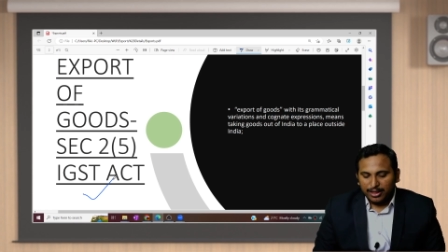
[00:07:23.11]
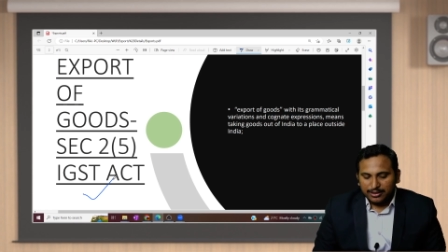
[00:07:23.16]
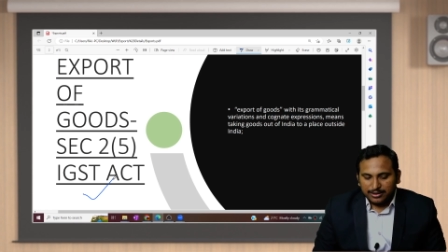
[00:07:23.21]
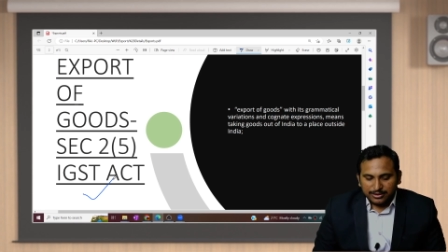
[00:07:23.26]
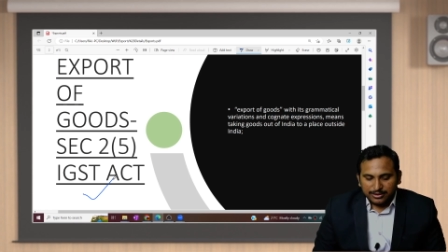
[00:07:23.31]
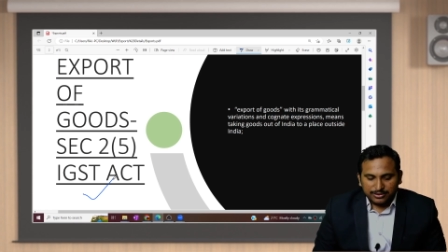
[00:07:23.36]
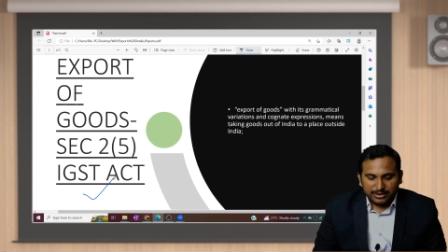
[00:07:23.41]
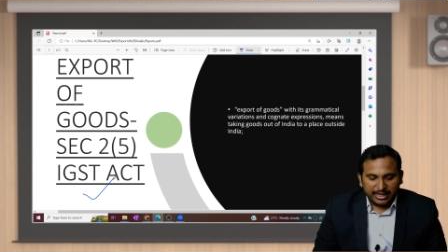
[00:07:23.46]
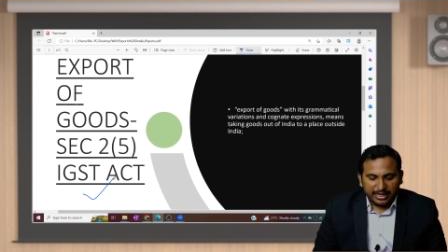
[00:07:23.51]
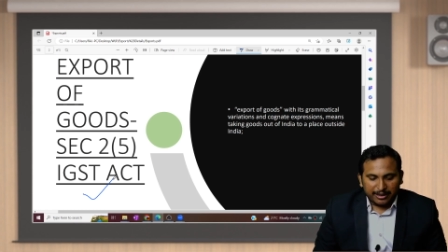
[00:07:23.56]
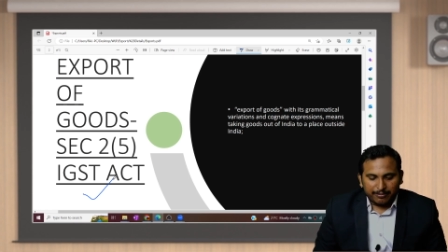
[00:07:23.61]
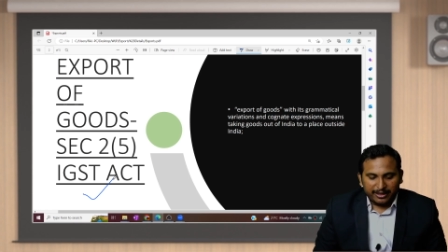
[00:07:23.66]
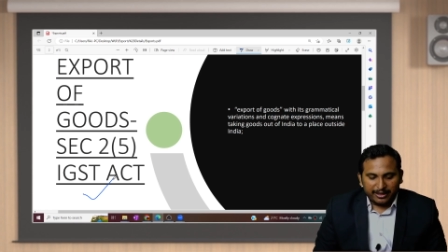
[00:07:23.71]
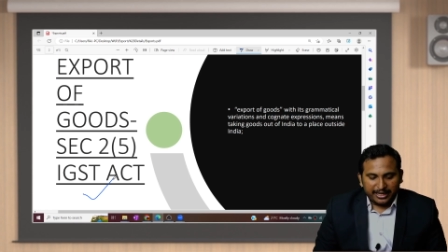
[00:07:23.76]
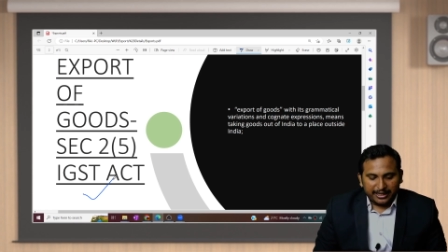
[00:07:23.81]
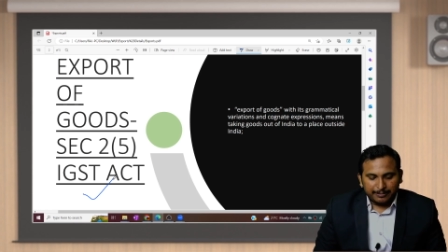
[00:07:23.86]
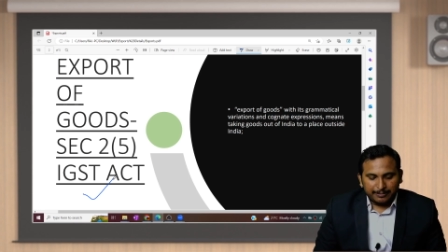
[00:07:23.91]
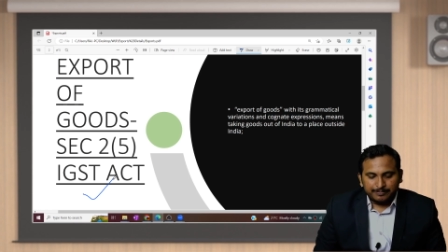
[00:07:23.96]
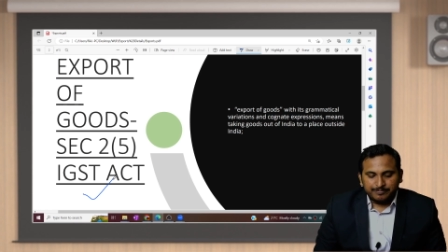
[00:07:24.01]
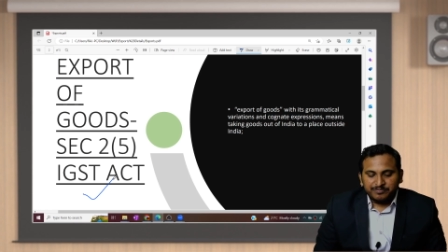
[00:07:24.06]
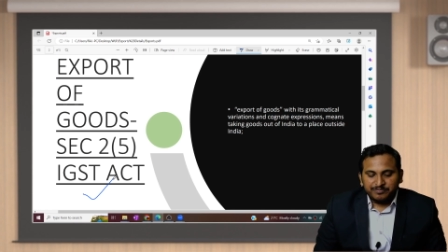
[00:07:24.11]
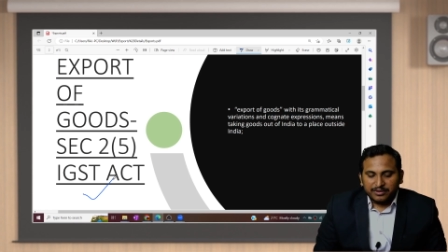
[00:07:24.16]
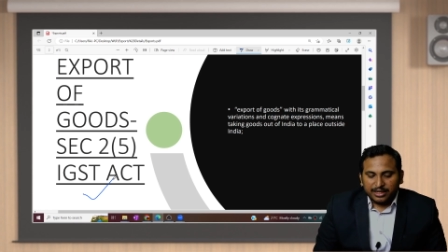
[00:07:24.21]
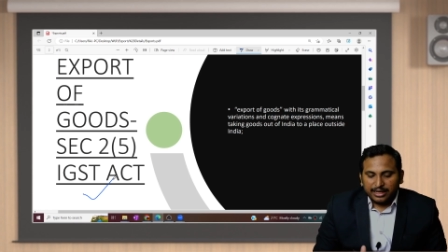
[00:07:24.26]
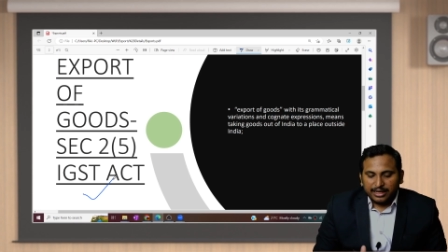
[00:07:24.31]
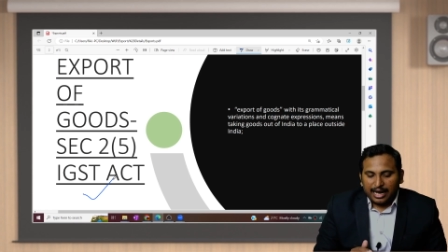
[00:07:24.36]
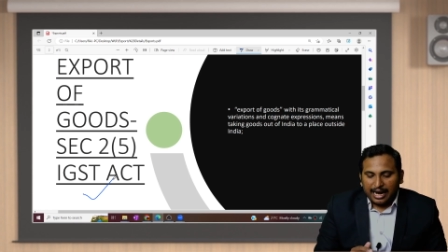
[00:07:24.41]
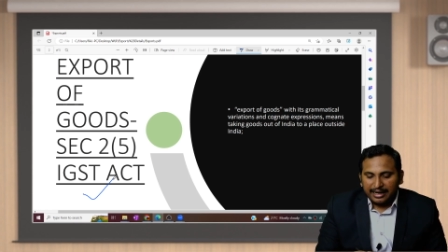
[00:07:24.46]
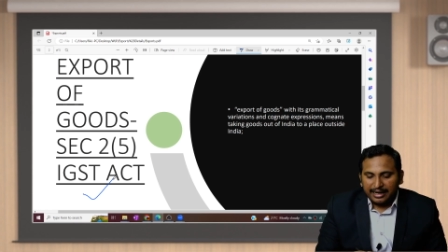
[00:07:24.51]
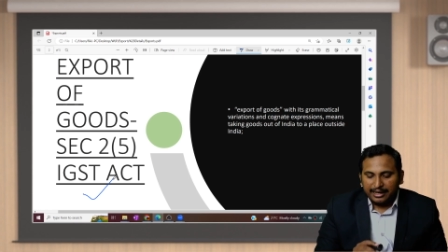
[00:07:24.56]
So thereby
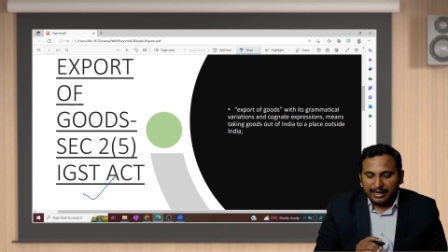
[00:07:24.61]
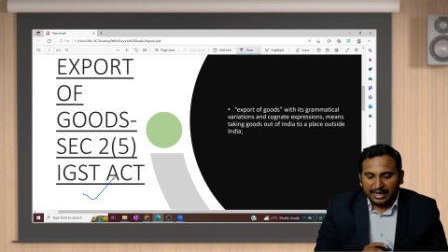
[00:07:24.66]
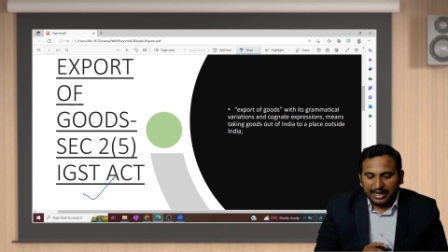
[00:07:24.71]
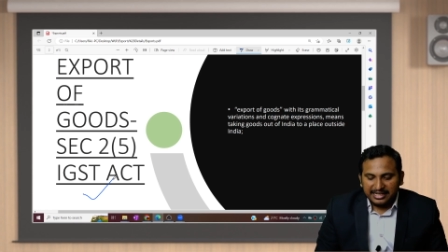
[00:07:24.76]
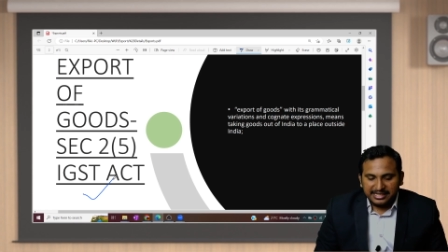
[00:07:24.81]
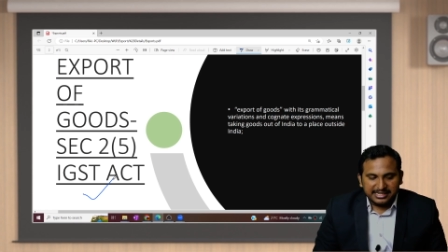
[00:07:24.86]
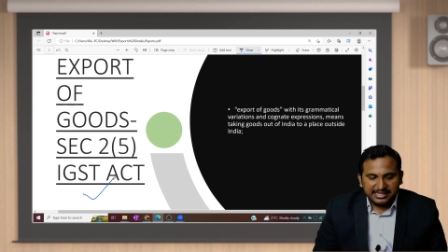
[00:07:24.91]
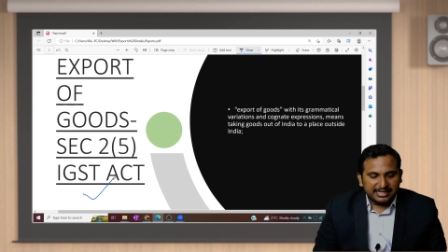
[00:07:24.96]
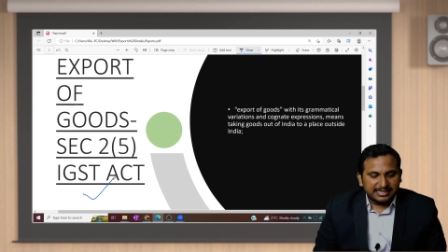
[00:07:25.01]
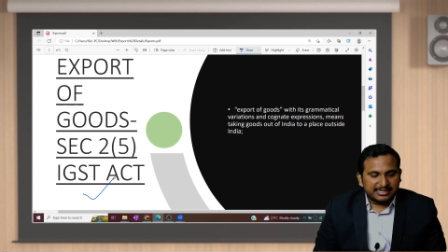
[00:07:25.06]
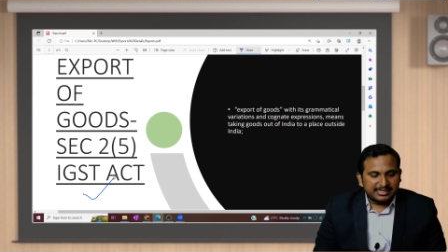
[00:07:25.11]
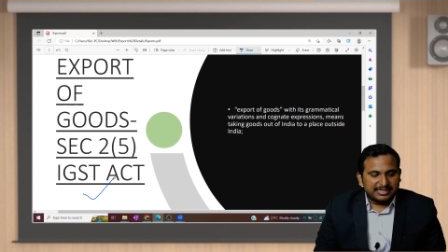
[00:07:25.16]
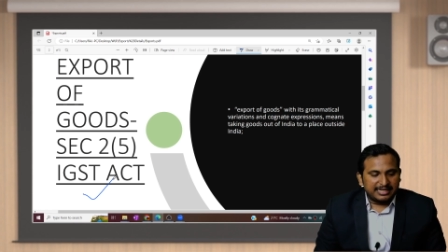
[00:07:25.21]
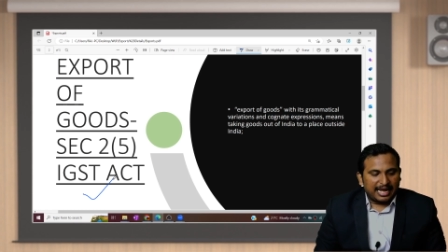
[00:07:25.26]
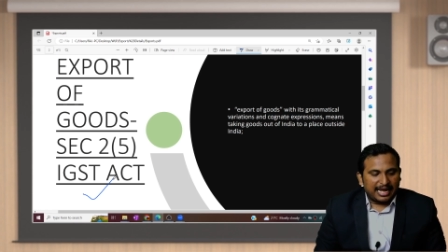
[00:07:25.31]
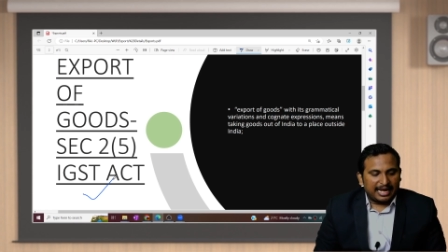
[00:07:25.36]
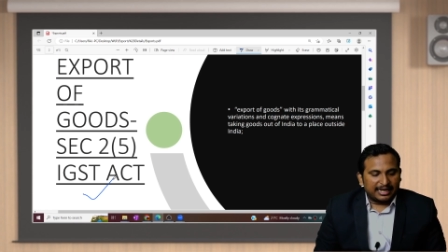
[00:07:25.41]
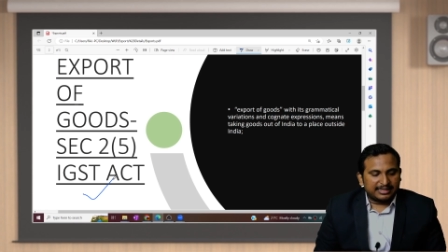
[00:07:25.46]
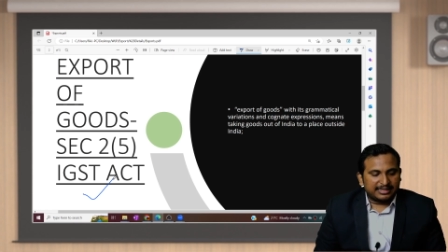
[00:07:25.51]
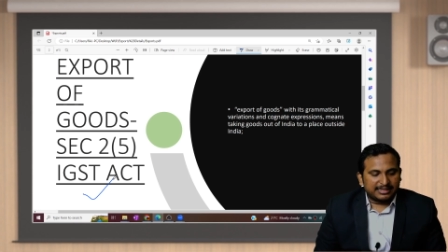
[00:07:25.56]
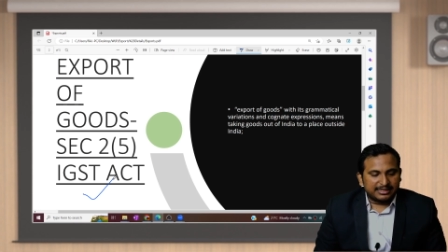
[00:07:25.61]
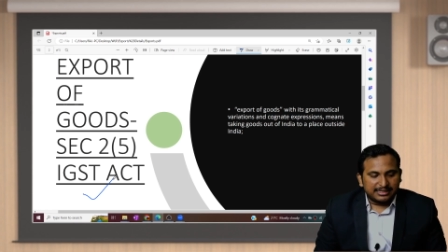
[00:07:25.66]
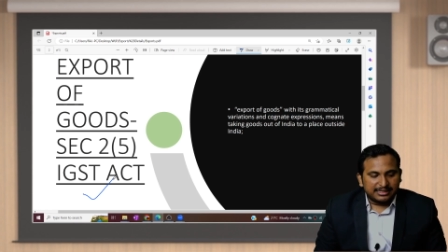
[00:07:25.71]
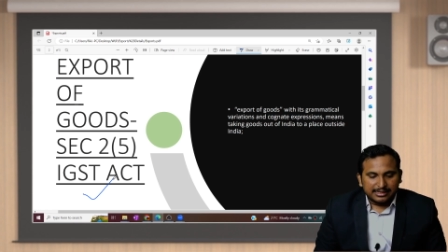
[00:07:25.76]
under IGST Act,